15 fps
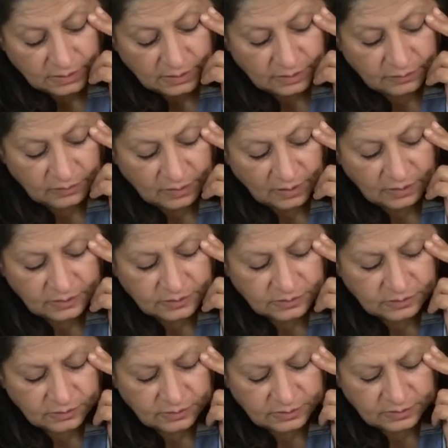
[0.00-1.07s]
and the ex is
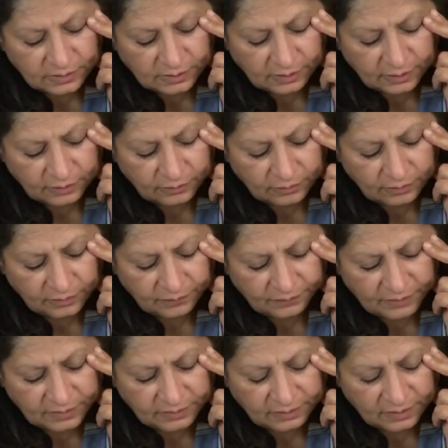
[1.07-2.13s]
causing like you know, all of
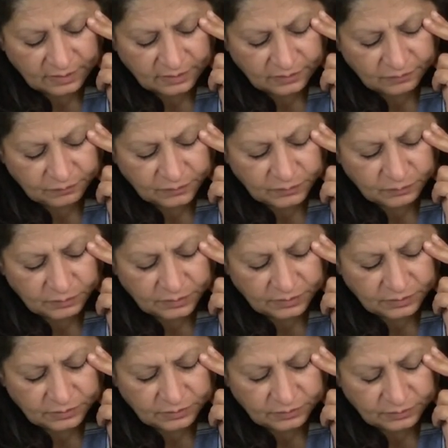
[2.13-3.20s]
that negative between
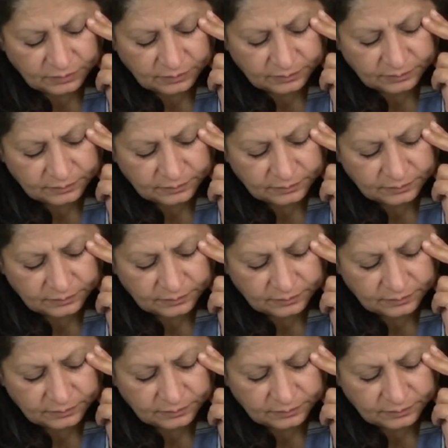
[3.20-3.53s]
you two.